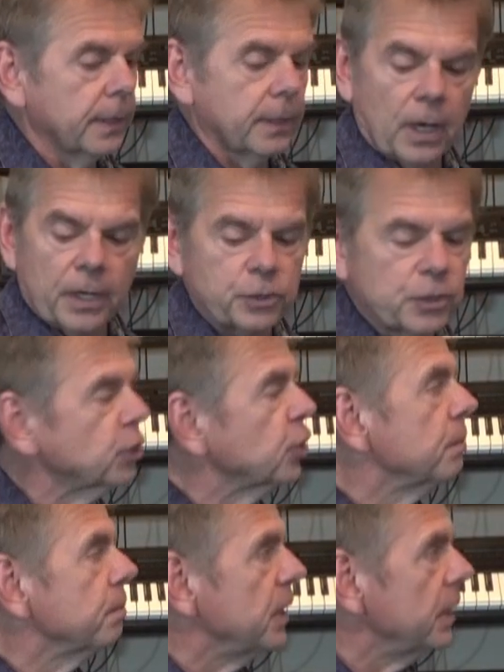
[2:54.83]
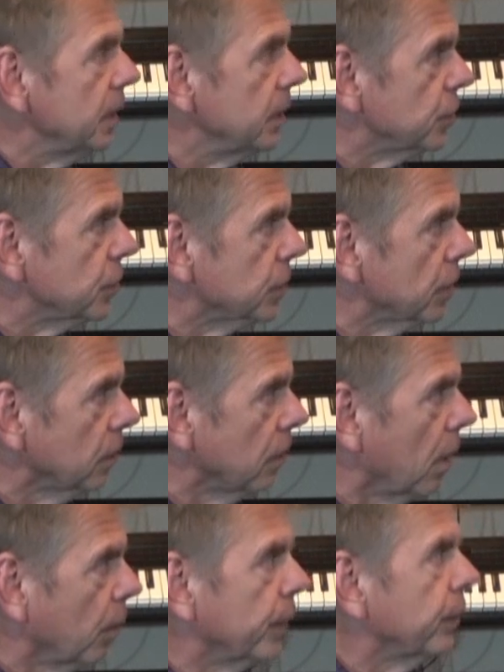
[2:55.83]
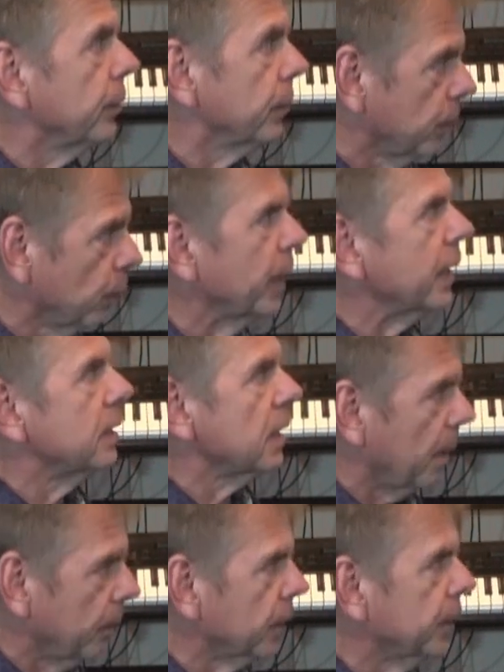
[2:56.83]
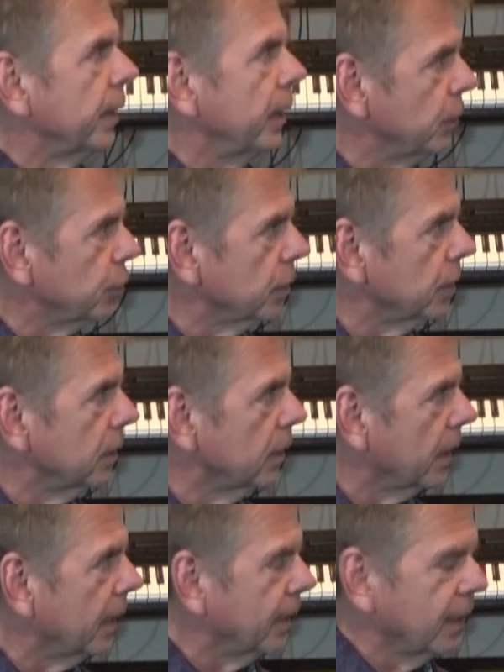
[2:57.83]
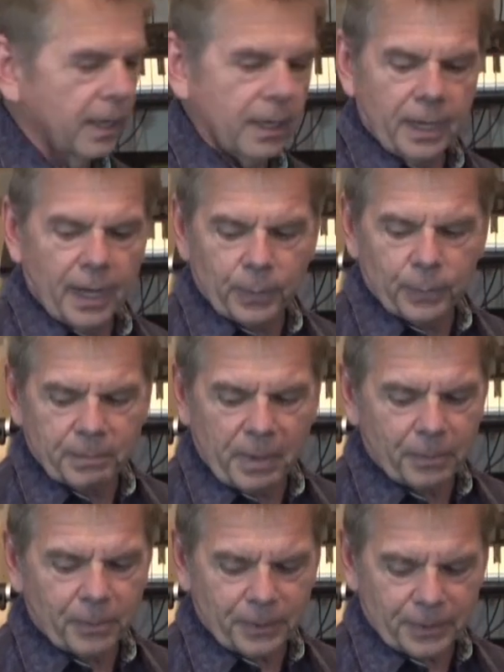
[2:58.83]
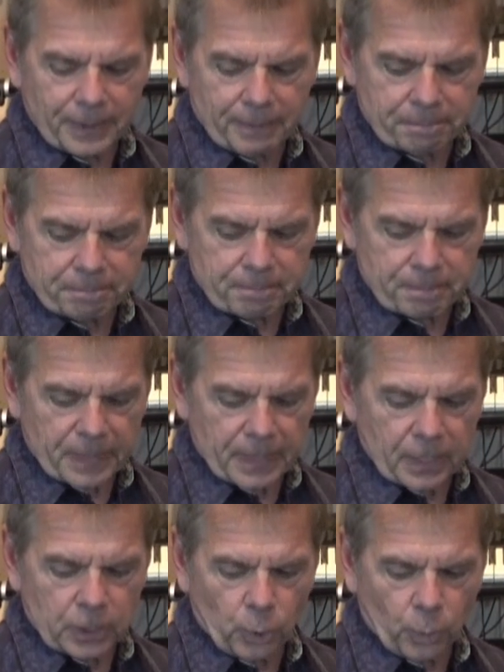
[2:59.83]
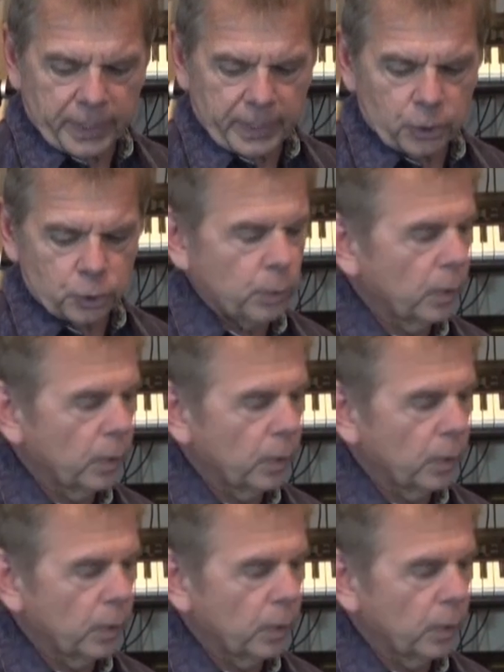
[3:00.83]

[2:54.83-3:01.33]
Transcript: an audition piece along with your written application, and I remember going in and